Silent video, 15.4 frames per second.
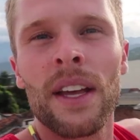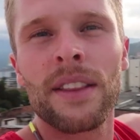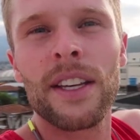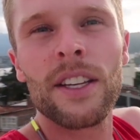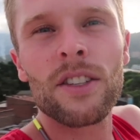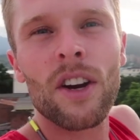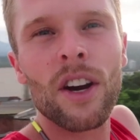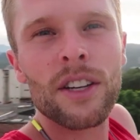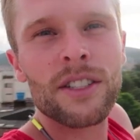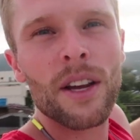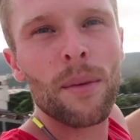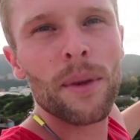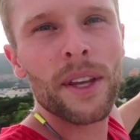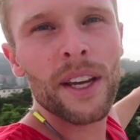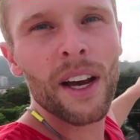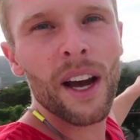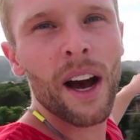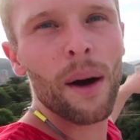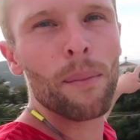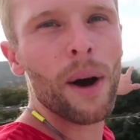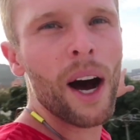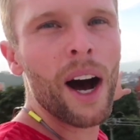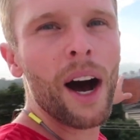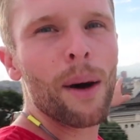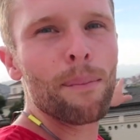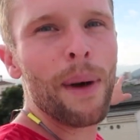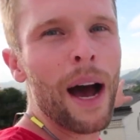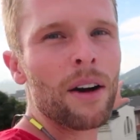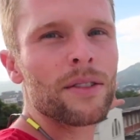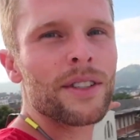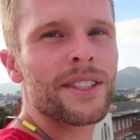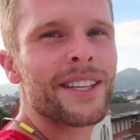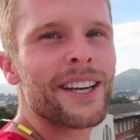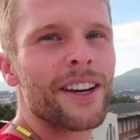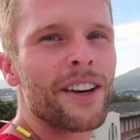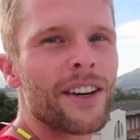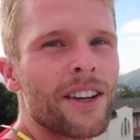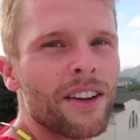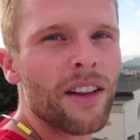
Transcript: These are some of the mountains here in